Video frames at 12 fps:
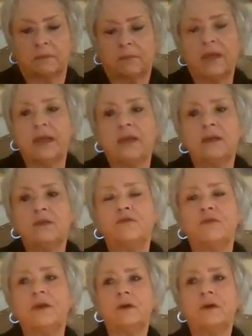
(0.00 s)
Begin to
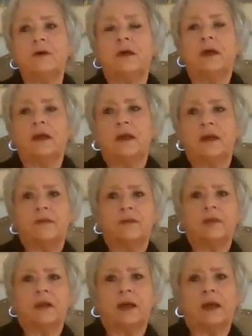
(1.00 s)
feel
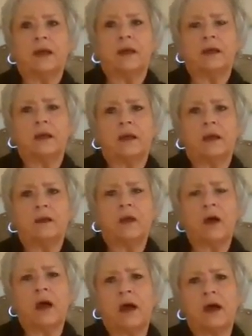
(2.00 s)

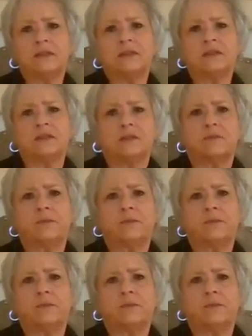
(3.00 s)
loss,